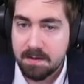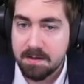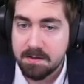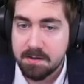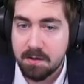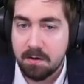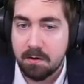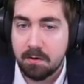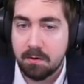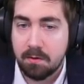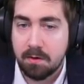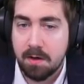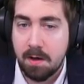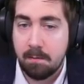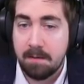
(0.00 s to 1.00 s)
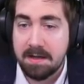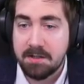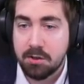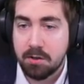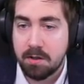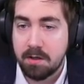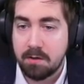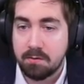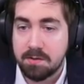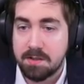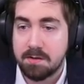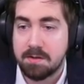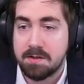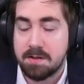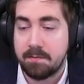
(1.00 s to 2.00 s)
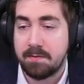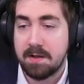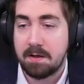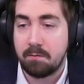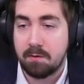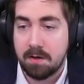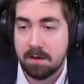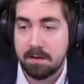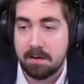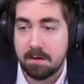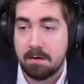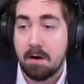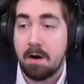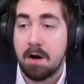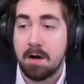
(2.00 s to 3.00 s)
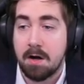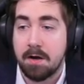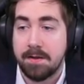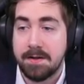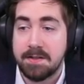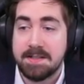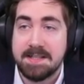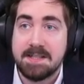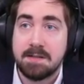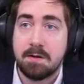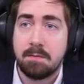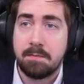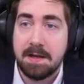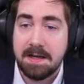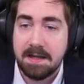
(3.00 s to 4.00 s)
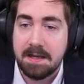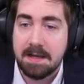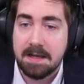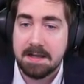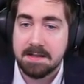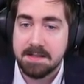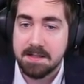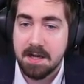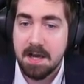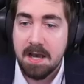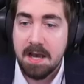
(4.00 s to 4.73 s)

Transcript: So make sure you use it on something where there are others it's competing against.